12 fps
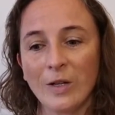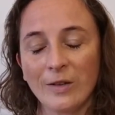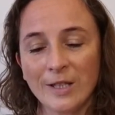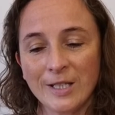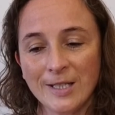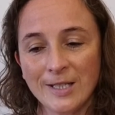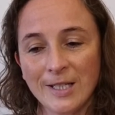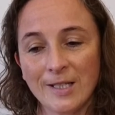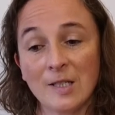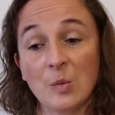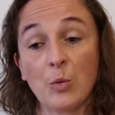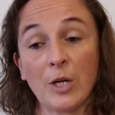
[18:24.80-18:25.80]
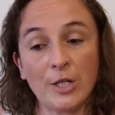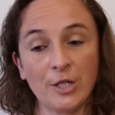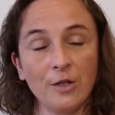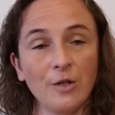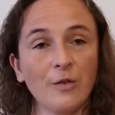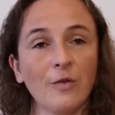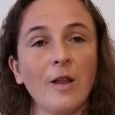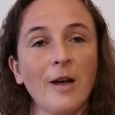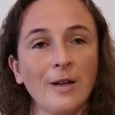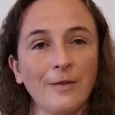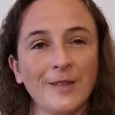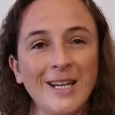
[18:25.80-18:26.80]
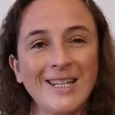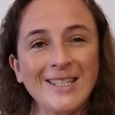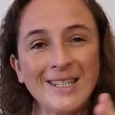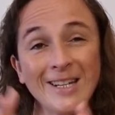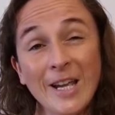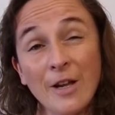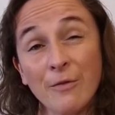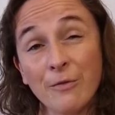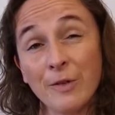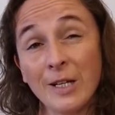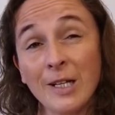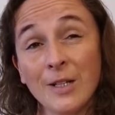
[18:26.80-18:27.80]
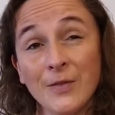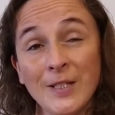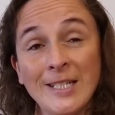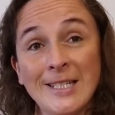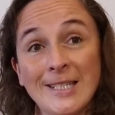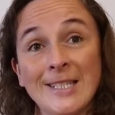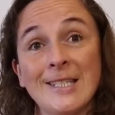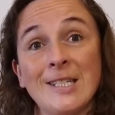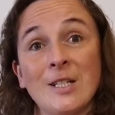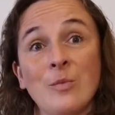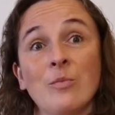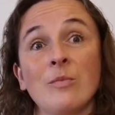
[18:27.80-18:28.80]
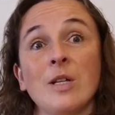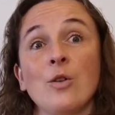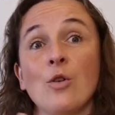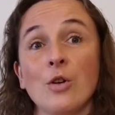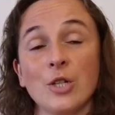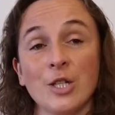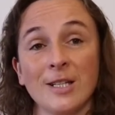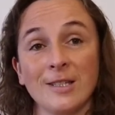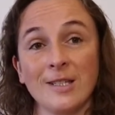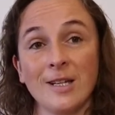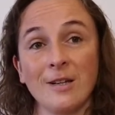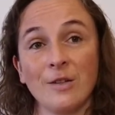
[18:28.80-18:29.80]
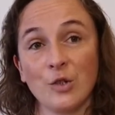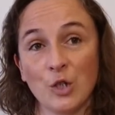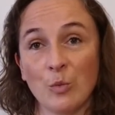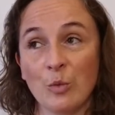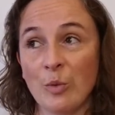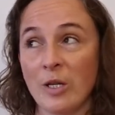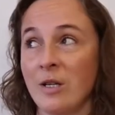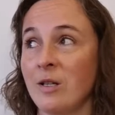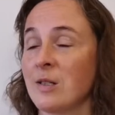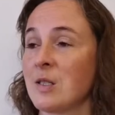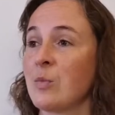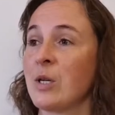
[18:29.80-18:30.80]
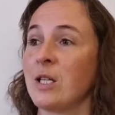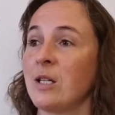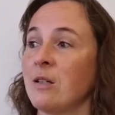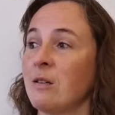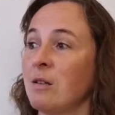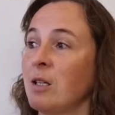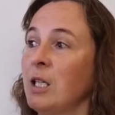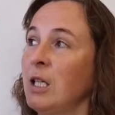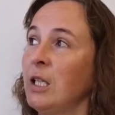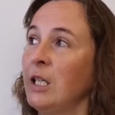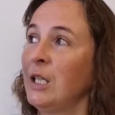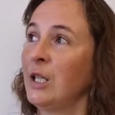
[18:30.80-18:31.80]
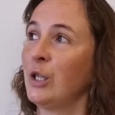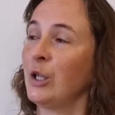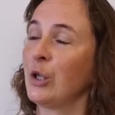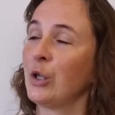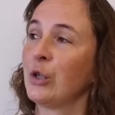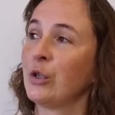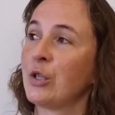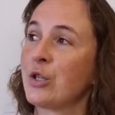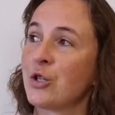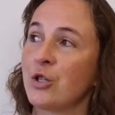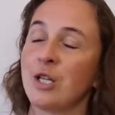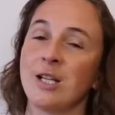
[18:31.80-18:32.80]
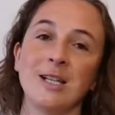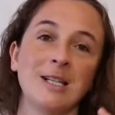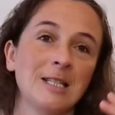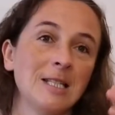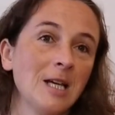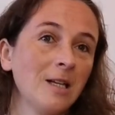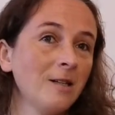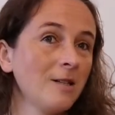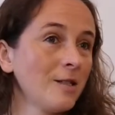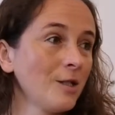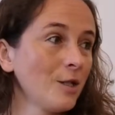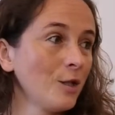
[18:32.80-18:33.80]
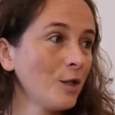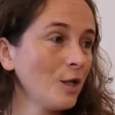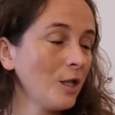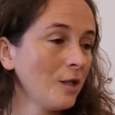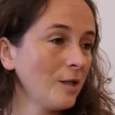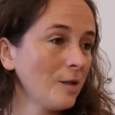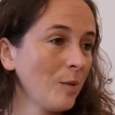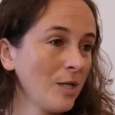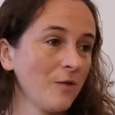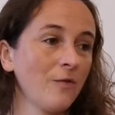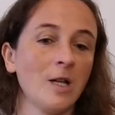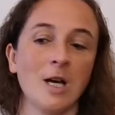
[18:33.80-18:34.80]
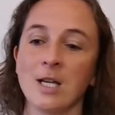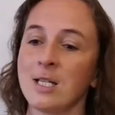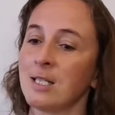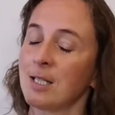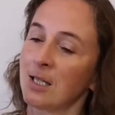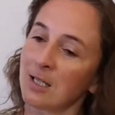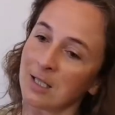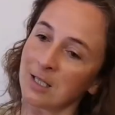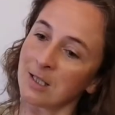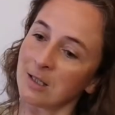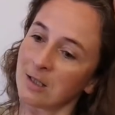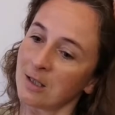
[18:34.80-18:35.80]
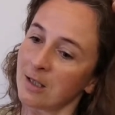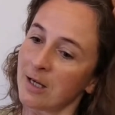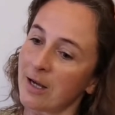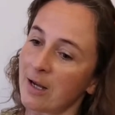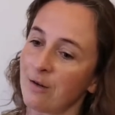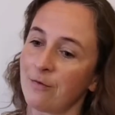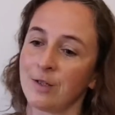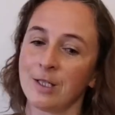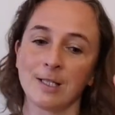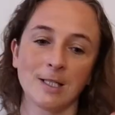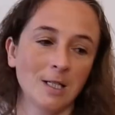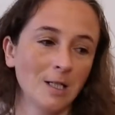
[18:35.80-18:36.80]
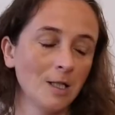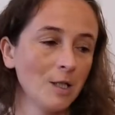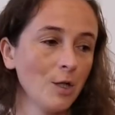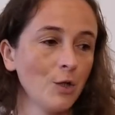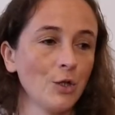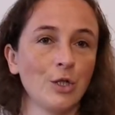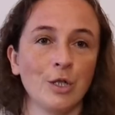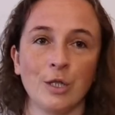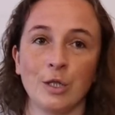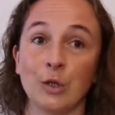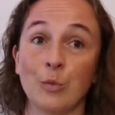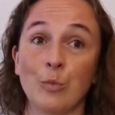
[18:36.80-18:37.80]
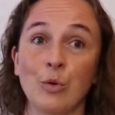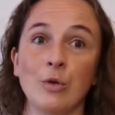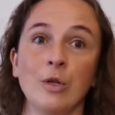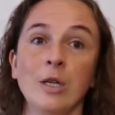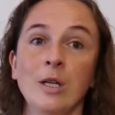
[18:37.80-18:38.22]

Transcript: this expression of life that is in every living system, not just human beings, but in the trees and the butterflies and the elephants and the ocean and the moon.